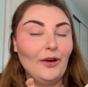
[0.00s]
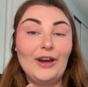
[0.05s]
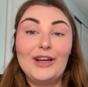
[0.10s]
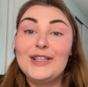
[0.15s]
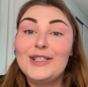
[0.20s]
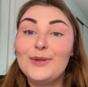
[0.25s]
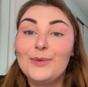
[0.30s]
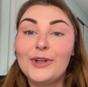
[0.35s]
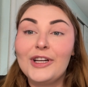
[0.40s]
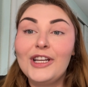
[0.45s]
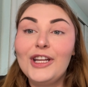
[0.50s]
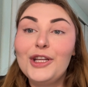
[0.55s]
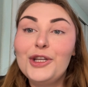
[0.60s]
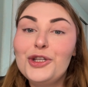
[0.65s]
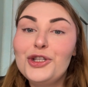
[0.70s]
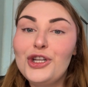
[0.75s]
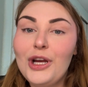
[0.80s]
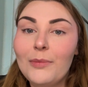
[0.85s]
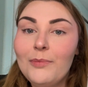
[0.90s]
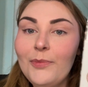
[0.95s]
right, so we're gonna
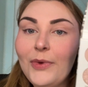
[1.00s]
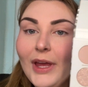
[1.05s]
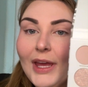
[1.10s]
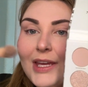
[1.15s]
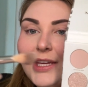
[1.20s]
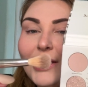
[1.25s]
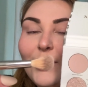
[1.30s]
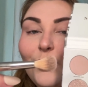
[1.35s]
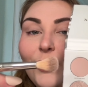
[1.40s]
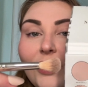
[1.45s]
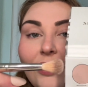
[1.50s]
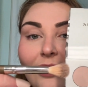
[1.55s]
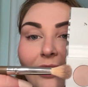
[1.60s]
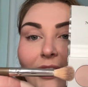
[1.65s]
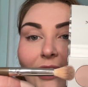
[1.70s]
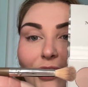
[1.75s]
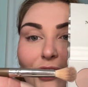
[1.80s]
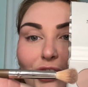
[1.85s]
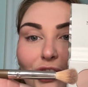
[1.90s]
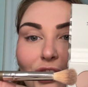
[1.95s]
jump in with
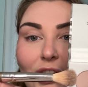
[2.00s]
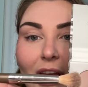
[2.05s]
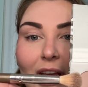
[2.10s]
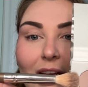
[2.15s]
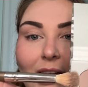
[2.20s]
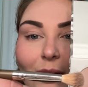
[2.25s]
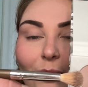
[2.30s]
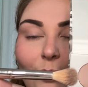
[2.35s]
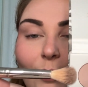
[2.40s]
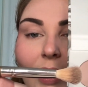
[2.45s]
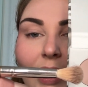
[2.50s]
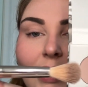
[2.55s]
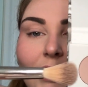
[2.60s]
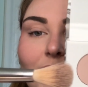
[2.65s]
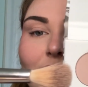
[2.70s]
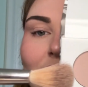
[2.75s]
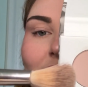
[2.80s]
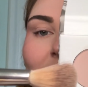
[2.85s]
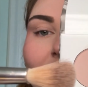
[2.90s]
this shade right